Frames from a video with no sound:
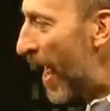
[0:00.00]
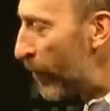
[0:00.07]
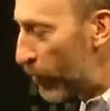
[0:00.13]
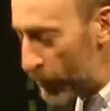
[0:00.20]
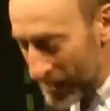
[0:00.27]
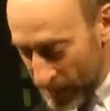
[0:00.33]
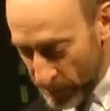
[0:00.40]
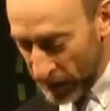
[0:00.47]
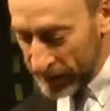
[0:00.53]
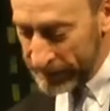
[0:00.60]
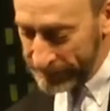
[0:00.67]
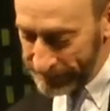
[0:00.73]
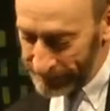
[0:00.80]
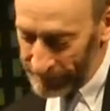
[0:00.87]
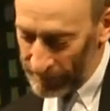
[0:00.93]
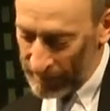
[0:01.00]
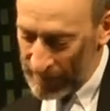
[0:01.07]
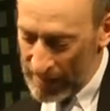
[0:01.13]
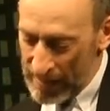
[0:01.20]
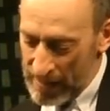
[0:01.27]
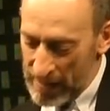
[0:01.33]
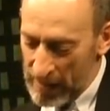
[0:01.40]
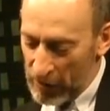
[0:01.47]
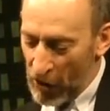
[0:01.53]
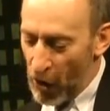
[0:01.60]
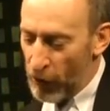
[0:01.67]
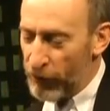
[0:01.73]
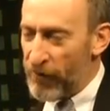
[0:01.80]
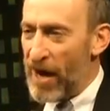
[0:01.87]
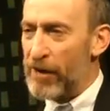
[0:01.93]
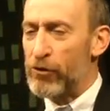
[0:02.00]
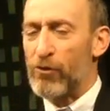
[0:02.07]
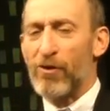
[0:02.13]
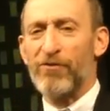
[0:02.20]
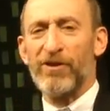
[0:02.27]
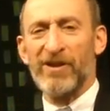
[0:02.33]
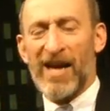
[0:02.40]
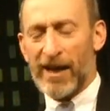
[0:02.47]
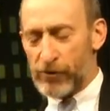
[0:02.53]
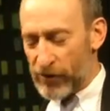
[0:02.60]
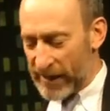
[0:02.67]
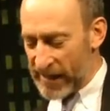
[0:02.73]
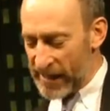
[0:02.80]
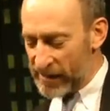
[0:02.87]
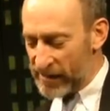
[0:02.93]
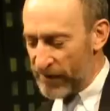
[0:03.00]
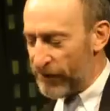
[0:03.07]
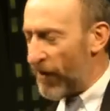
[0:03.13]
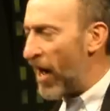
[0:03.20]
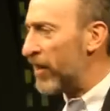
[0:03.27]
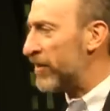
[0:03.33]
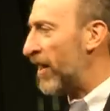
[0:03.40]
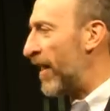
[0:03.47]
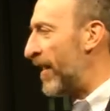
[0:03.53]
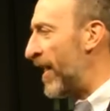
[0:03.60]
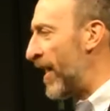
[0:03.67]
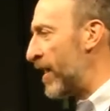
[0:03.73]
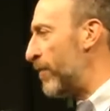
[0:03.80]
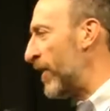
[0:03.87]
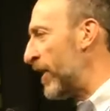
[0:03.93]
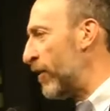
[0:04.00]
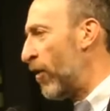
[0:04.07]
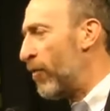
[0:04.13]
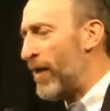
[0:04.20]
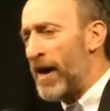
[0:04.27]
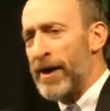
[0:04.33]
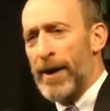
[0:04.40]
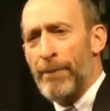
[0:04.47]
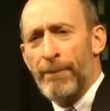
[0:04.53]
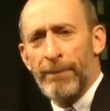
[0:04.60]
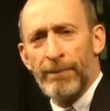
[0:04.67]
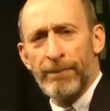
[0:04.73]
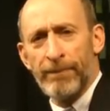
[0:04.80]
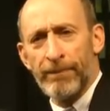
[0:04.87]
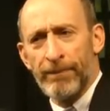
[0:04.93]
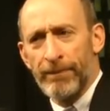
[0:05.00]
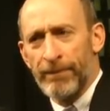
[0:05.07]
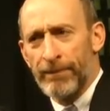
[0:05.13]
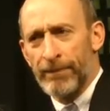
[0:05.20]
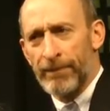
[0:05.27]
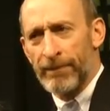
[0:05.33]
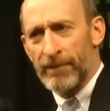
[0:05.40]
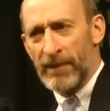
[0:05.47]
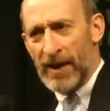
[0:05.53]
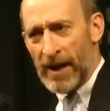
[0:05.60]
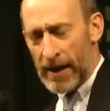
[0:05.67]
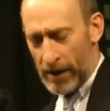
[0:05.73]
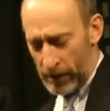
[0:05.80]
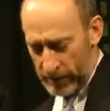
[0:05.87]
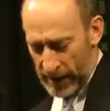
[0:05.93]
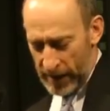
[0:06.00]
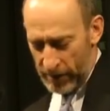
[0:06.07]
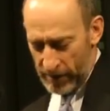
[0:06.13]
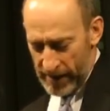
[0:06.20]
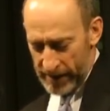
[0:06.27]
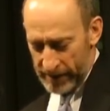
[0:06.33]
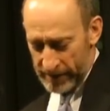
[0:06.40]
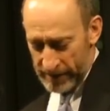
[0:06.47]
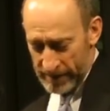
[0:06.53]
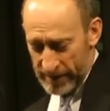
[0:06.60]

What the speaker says: Abu Nima, co-founder of Electric Intifada. Anybody know about him? Yeah, okay, great.